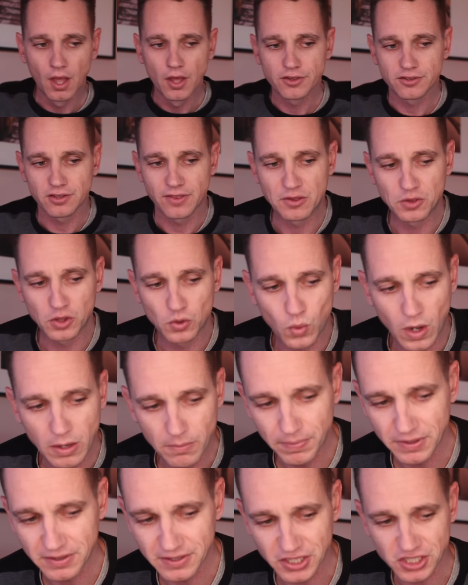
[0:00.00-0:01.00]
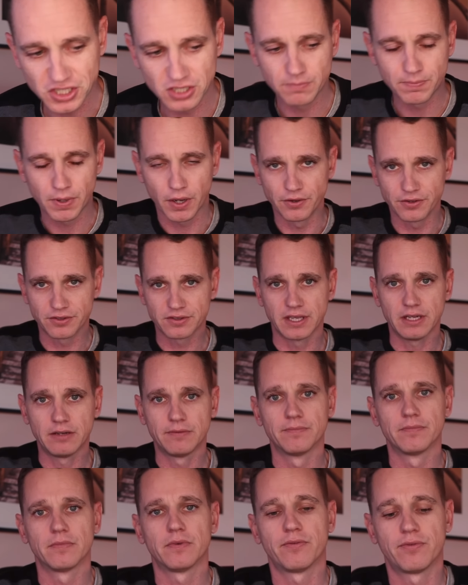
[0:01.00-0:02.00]
So there was one position posted
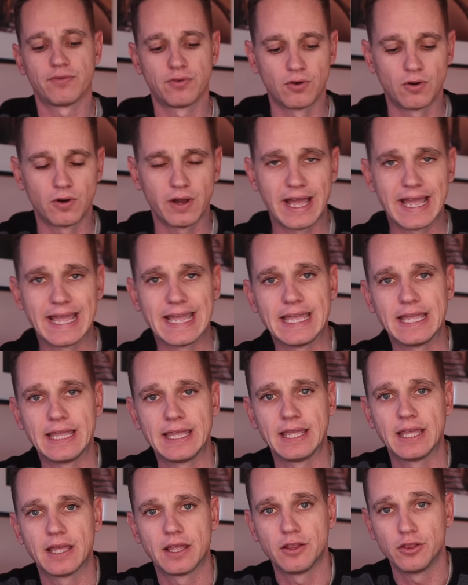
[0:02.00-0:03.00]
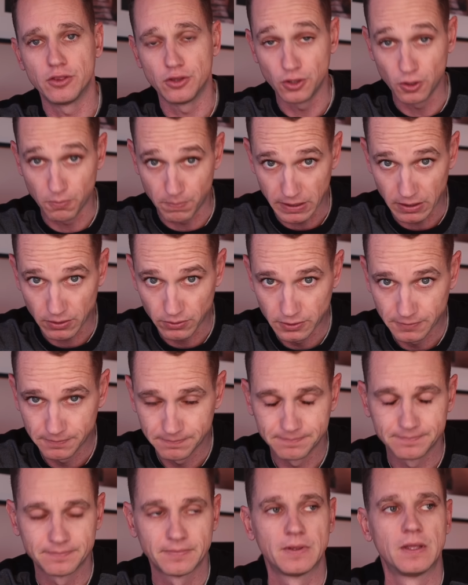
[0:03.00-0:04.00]
for a new build,
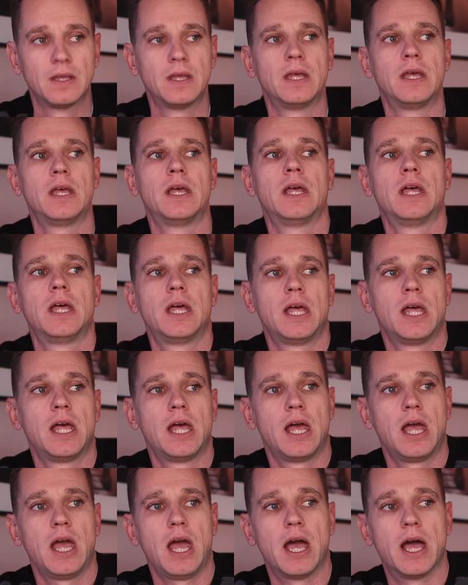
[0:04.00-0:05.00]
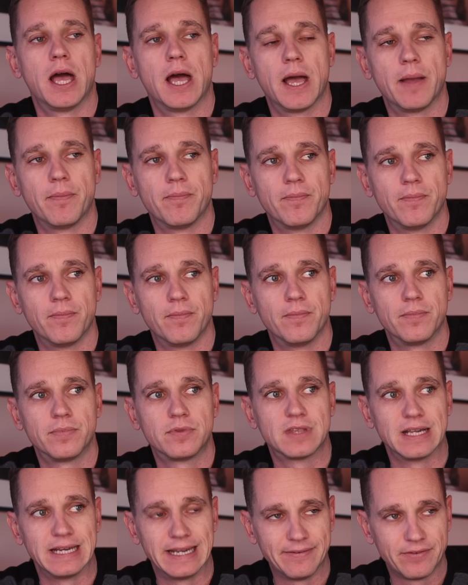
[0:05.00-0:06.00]

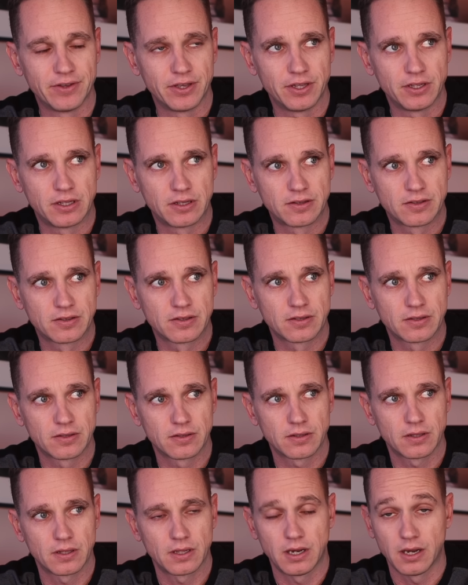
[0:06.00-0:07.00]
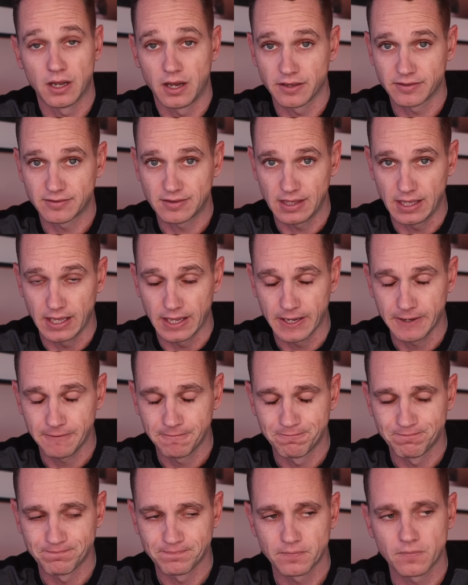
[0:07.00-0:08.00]
delivered last year
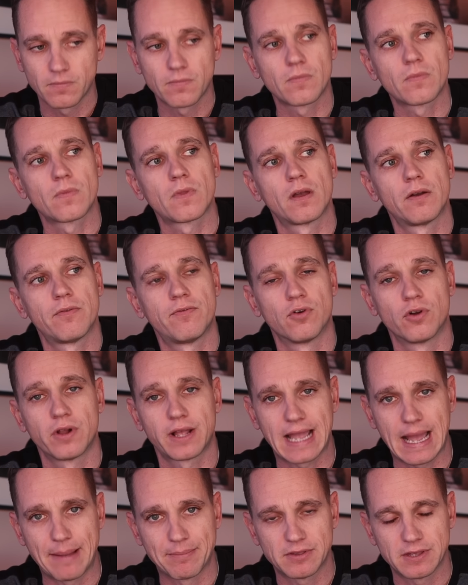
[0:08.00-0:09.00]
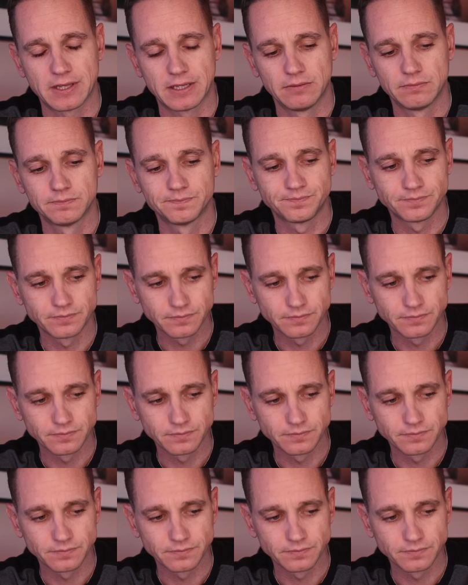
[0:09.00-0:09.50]
for a captain.